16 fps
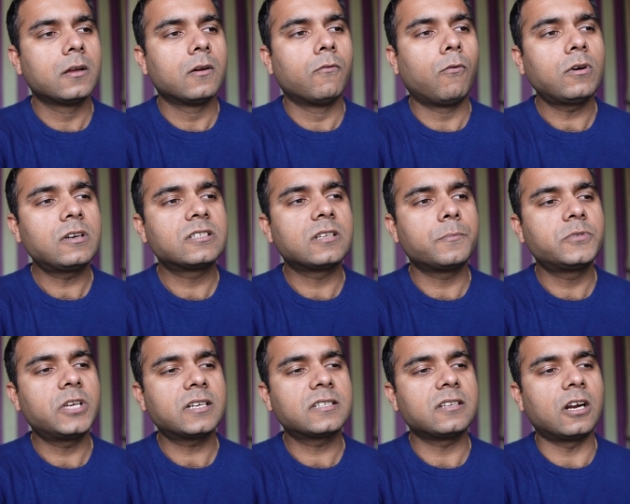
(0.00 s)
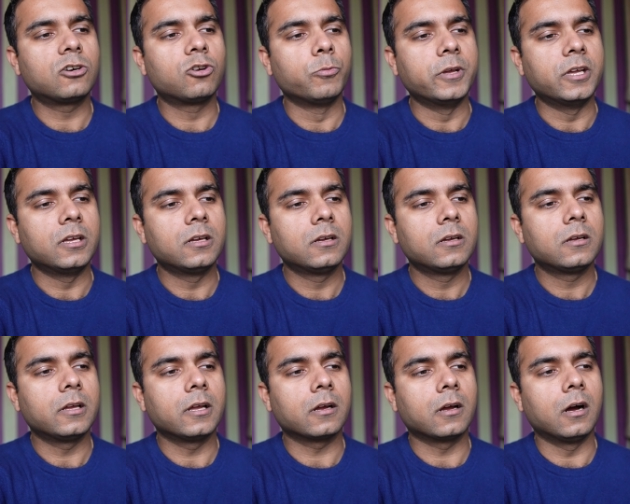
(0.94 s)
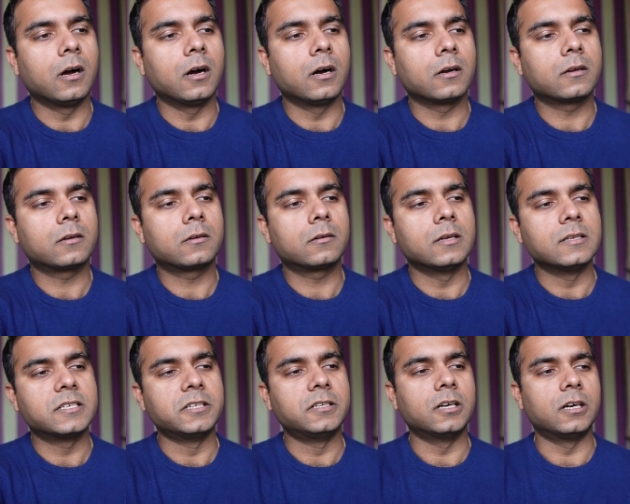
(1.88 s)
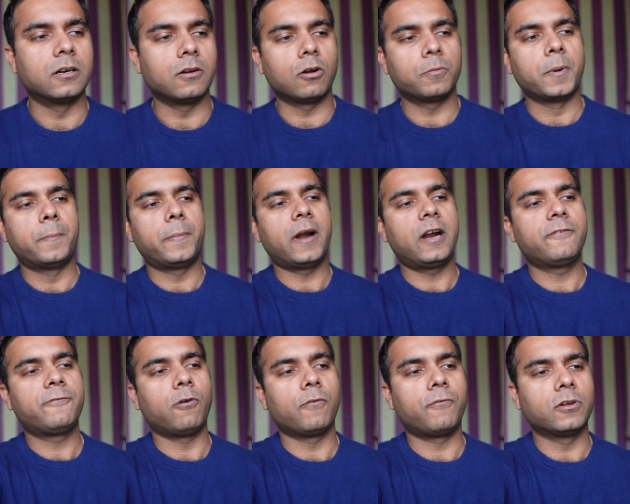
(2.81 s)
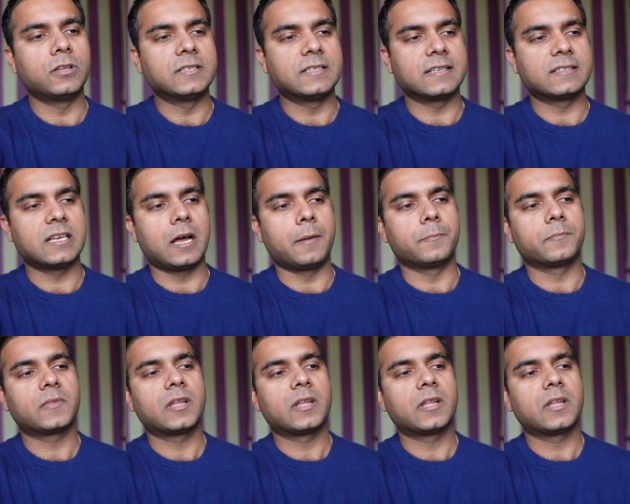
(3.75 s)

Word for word: what subjects are to be considered or prepared for this exam?